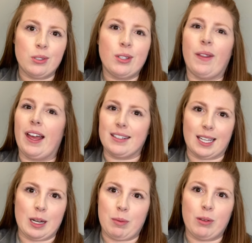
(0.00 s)
so that's
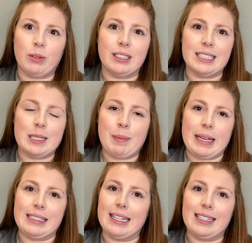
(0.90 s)
going to be really
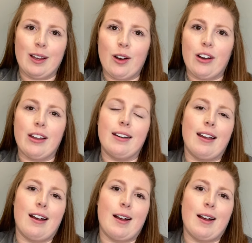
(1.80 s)
dependent on